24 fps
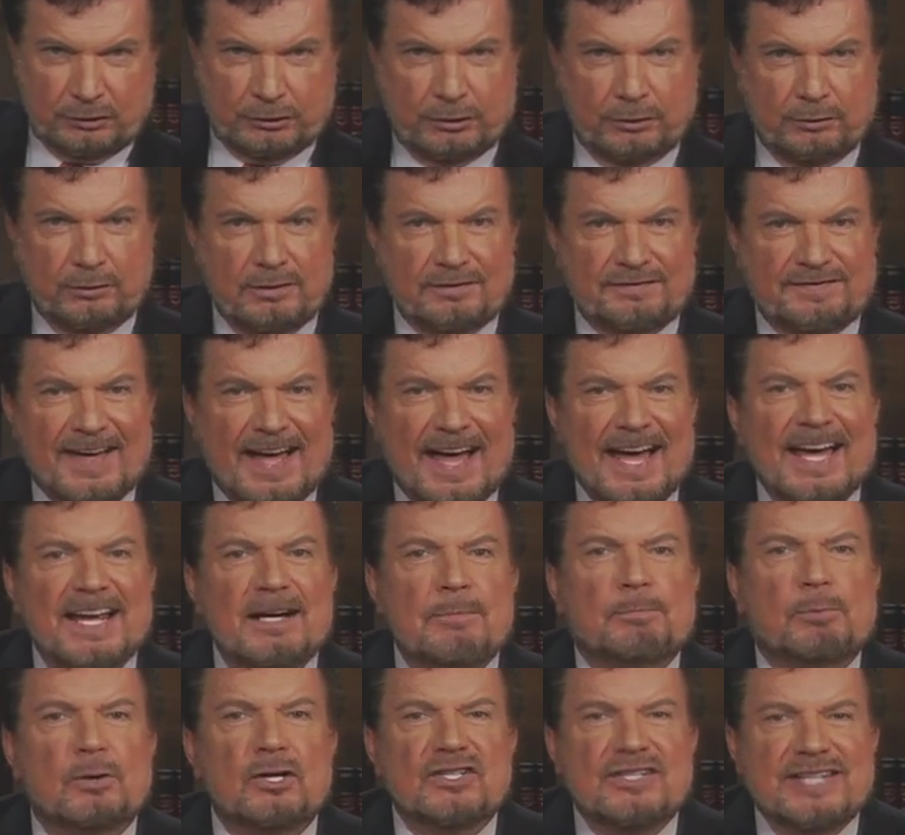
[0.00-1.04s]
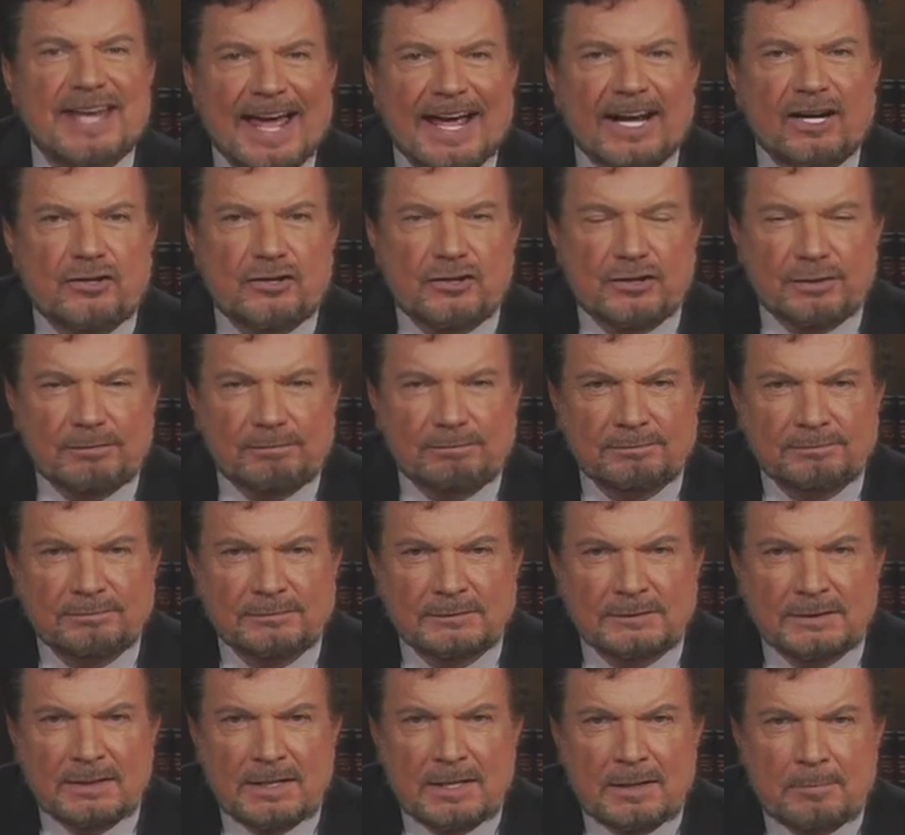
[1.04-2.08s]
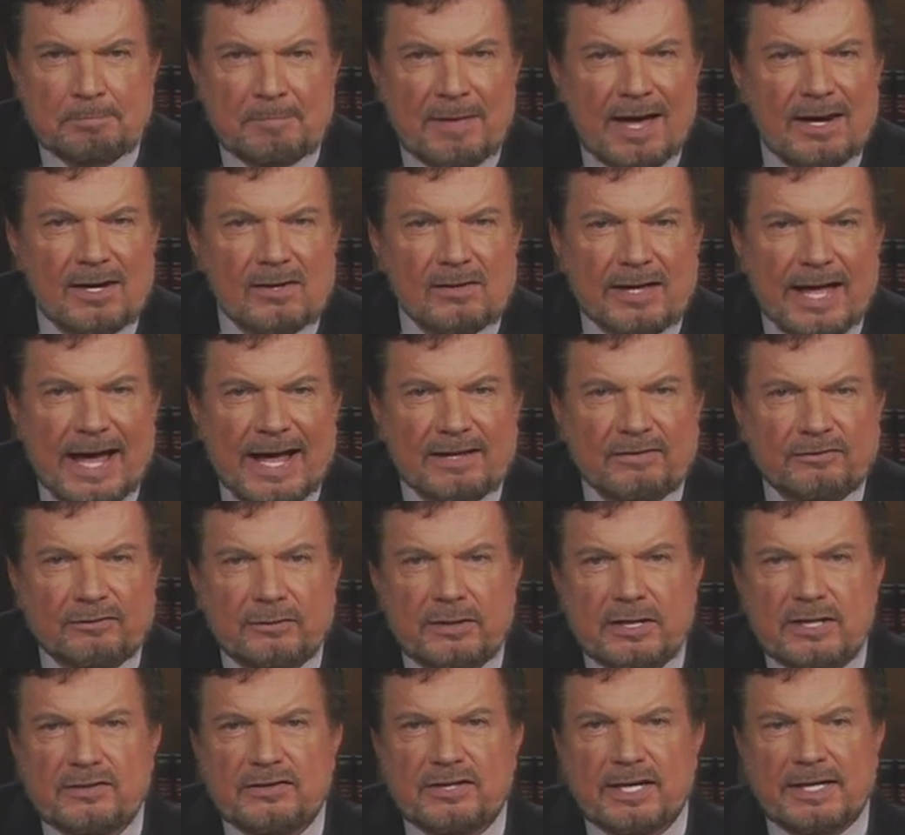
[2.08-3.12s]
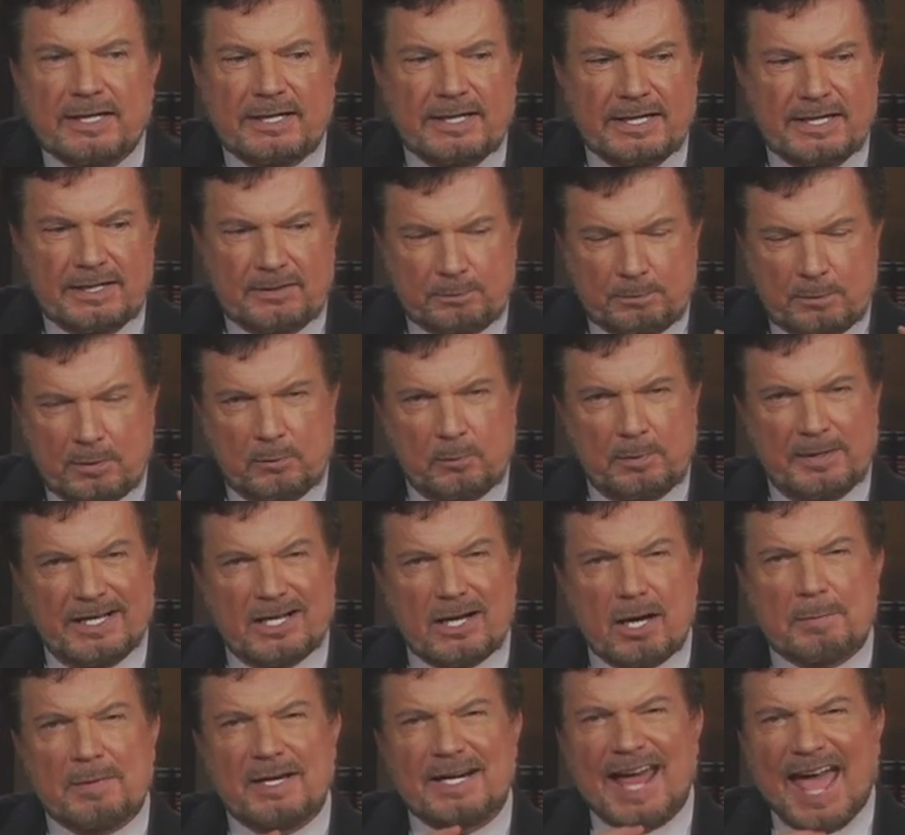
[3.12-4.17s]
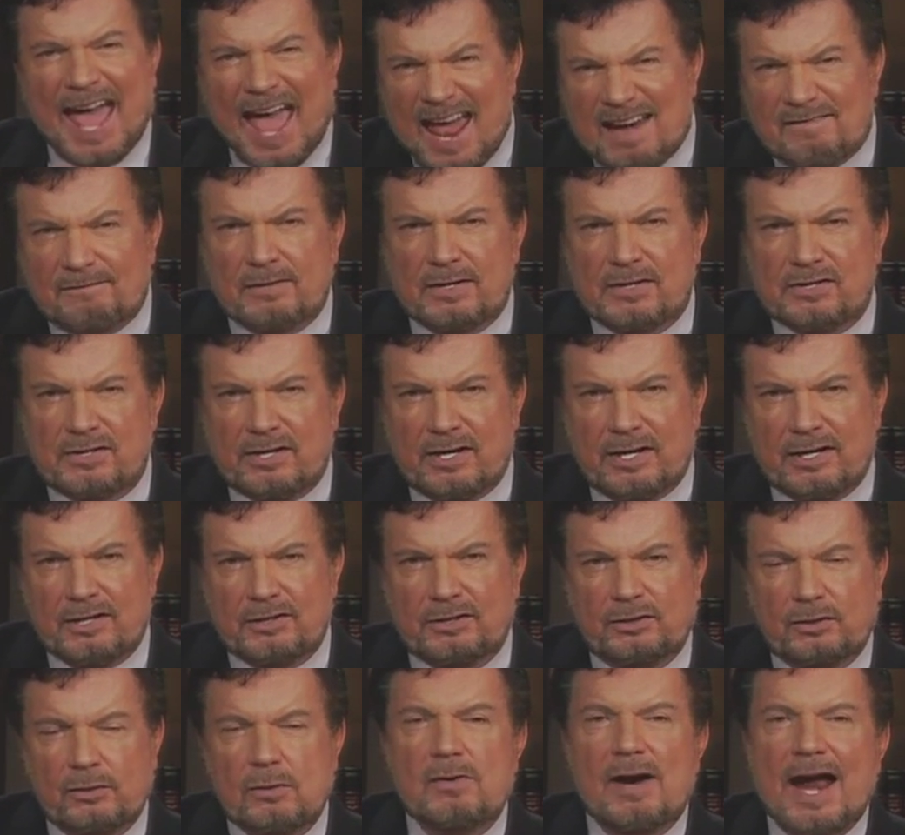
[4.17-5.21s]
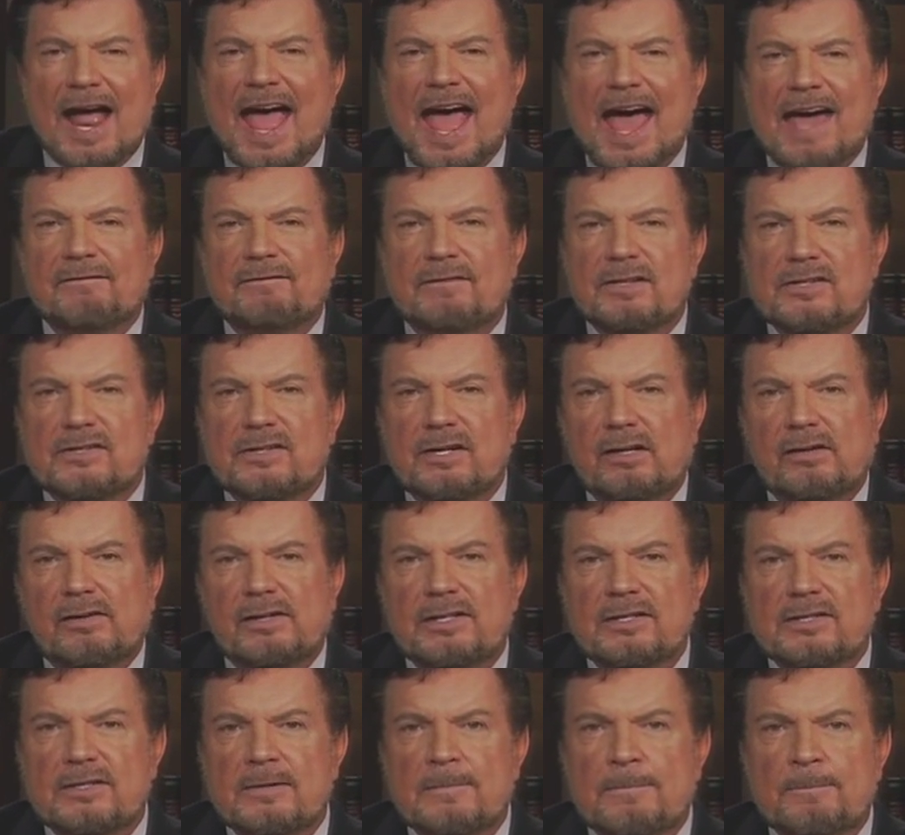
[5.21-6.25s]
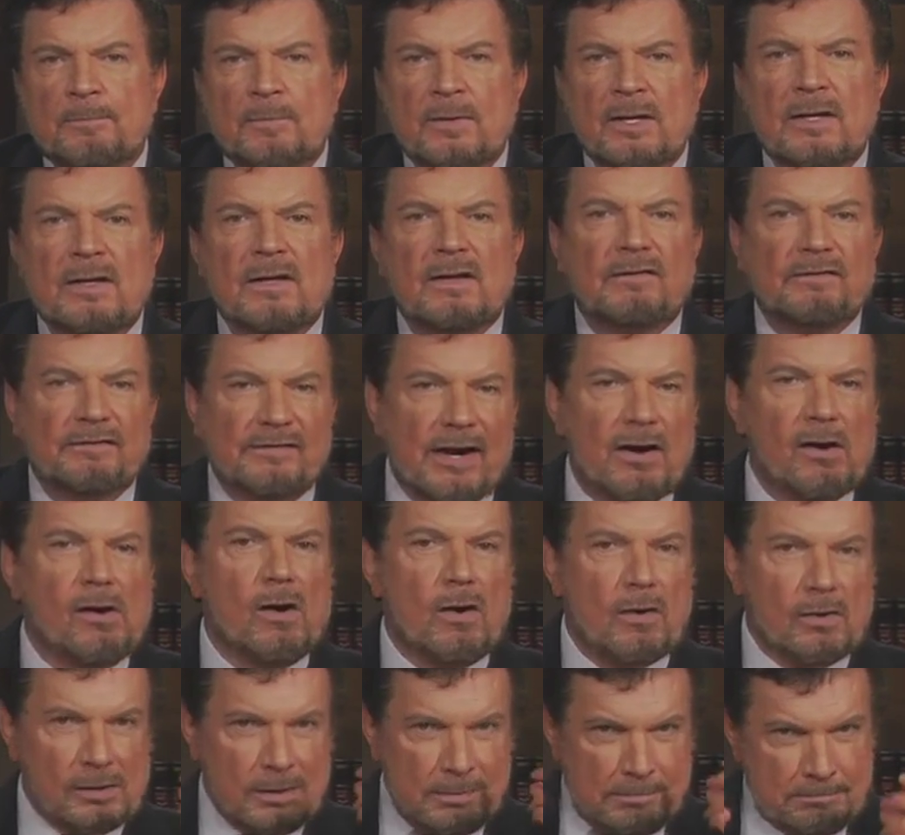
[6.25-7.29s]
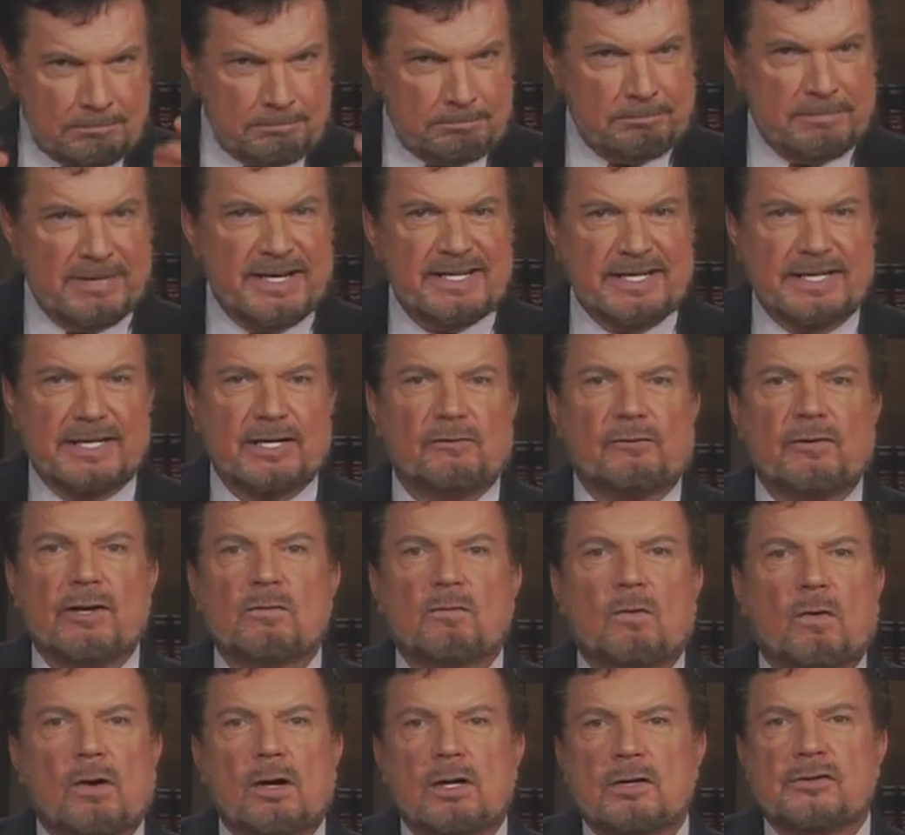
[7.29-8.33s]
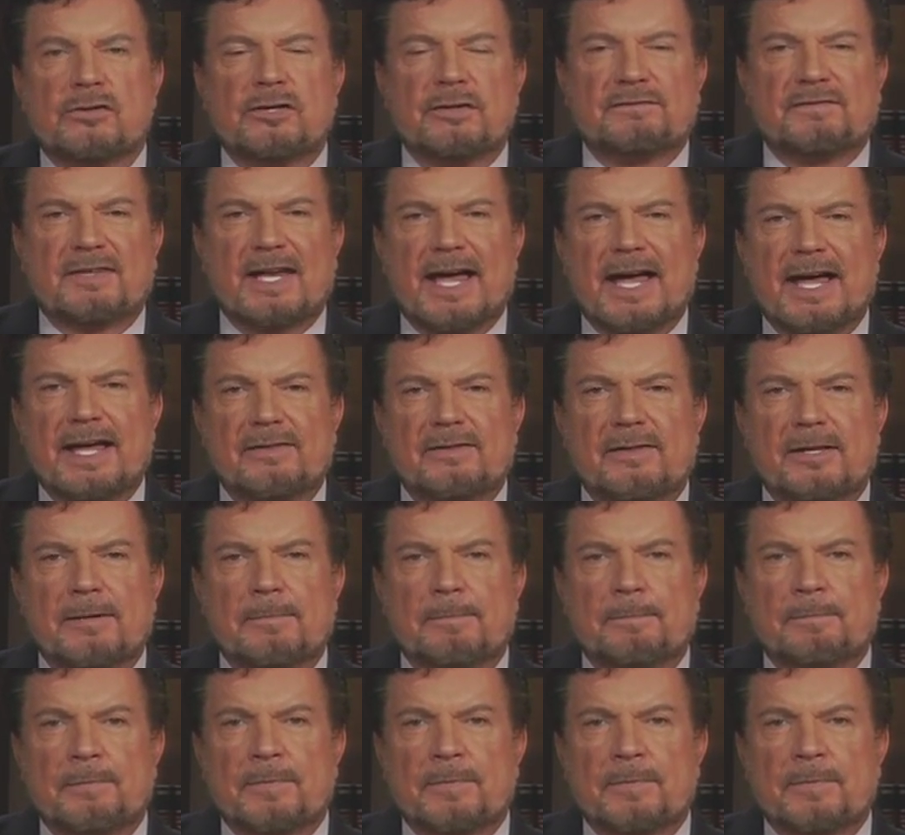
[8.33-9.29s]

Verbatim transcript: to divine protection. Malachi 3 said he would become an adversary to our adversaries. There are immediate rewards of tithing.